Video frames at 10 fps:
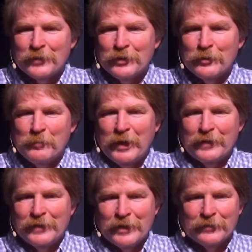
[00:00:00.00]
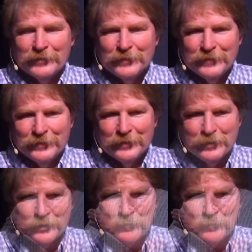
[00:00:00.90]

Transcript: to, but you know, the, the